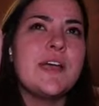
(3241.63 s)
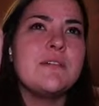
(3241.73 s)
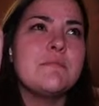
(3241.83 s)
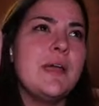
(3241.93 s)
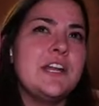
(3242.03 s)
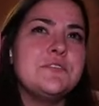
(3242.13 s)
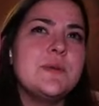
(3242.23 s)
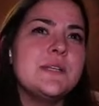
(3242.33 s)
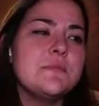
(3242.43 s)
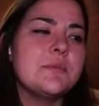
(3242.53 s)

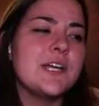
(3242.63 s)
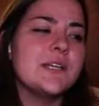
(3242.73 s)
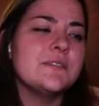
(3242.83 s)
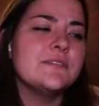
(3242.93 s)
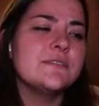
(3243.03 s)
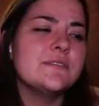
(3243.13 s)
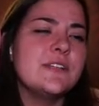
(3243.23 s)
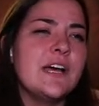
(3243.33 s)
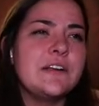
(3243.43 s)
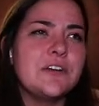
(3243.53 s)
management, but
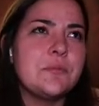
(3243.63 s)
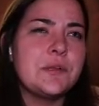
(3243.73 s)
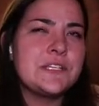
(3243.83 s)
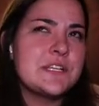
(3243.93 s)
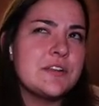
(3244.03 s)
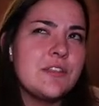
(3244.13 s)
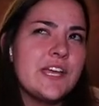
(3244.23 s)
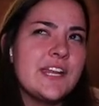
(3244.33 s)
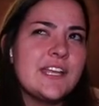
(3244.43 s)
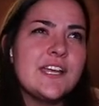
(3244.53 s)
not all companies can do
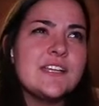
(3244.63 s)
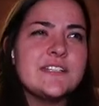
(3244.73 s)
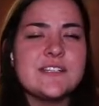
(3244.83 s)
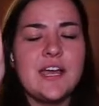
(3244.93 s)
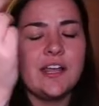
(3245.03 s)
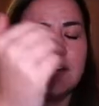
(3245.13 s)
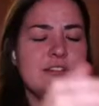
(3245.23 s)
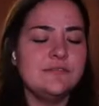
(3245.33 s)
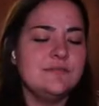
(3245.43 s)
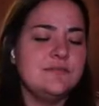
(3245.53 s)
that, I guess. I don't know.